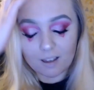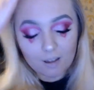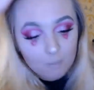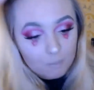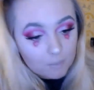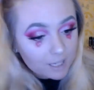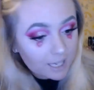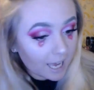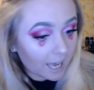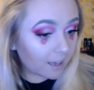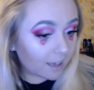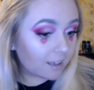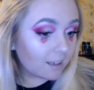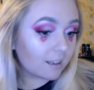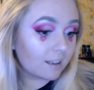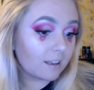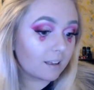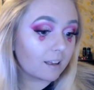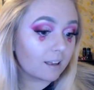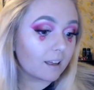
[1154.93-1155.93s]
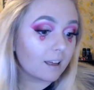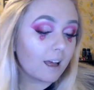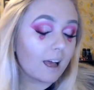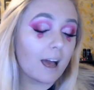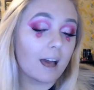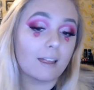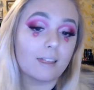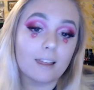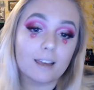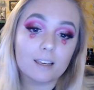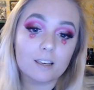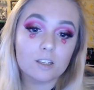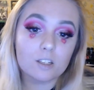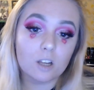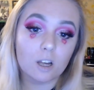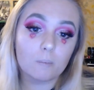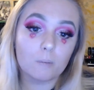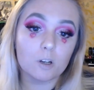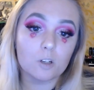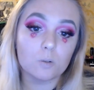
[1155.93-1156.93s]
But yeah, and thank you
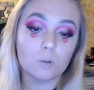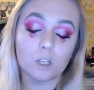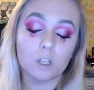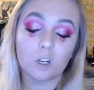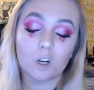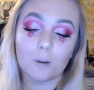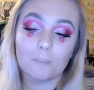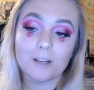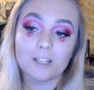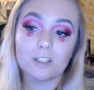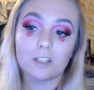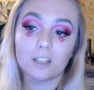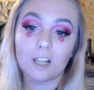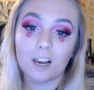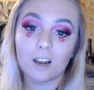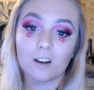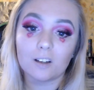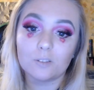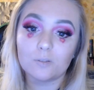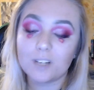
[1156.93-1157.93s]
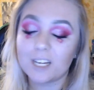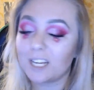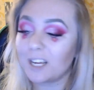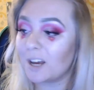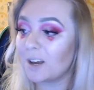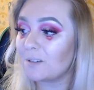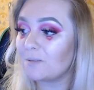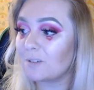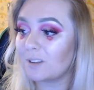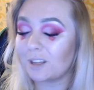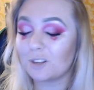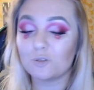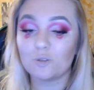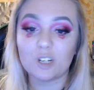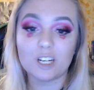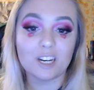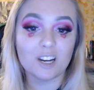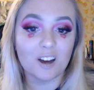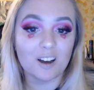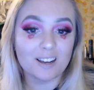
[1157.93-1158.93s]
so much for all the comments on the last video. I thought that was
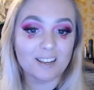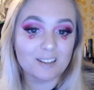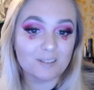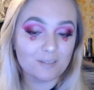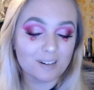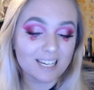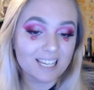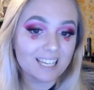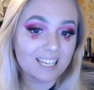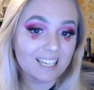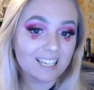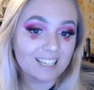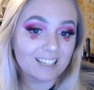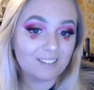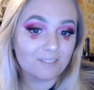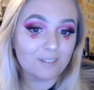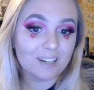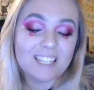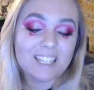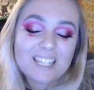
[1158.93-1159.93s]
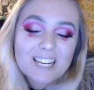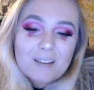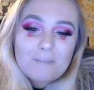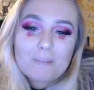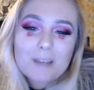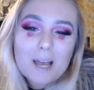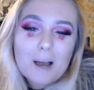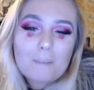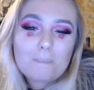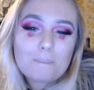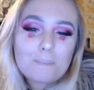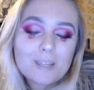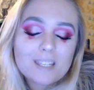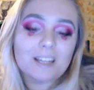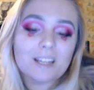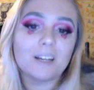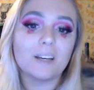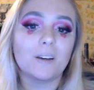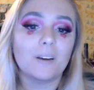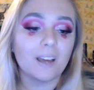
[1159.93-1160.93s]
really nice, really cheered me up.
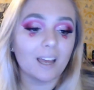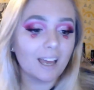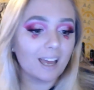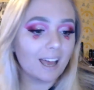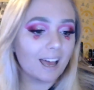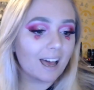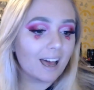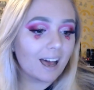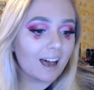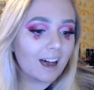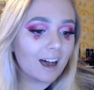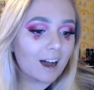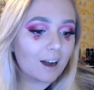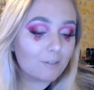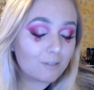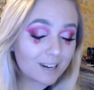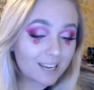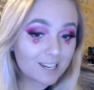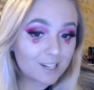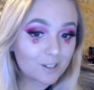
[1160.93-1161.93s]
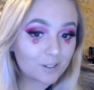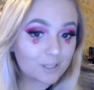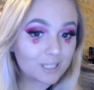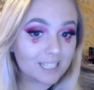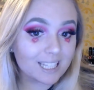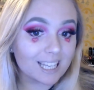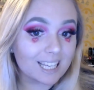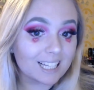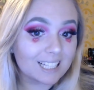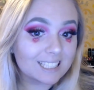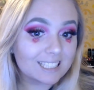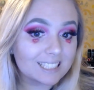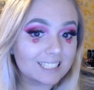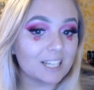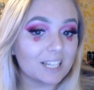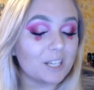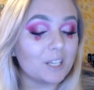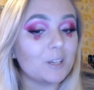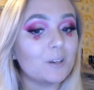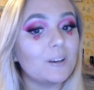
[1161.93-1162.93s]
So I've really enjoyed this.
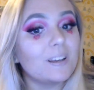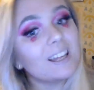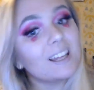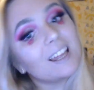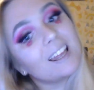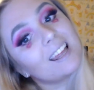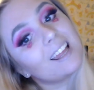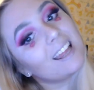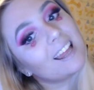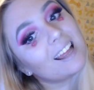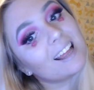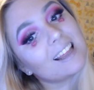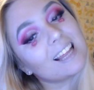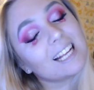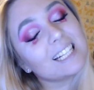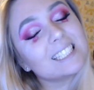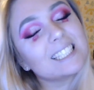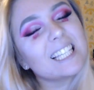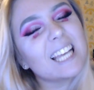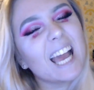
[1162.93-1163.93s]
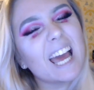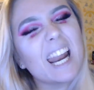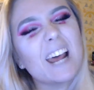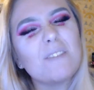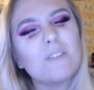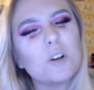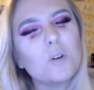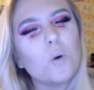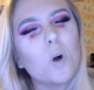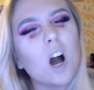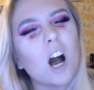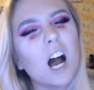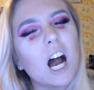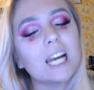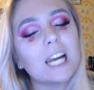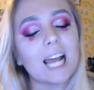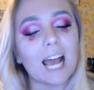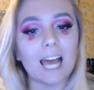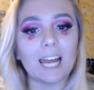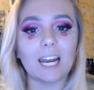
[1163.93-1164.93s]
So thanks again
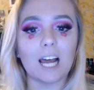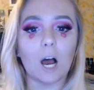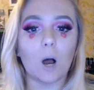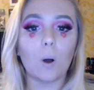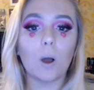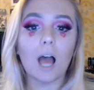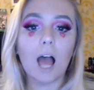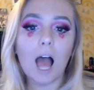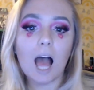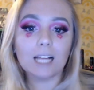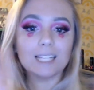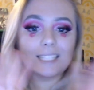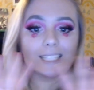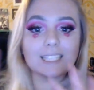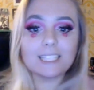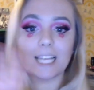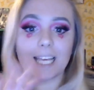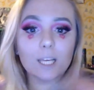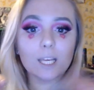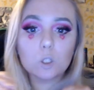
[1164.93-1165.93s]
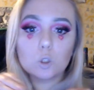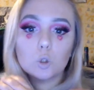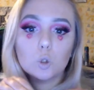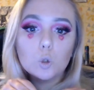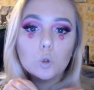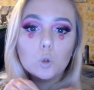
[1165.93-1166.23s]
everyone, and I'll see you soon.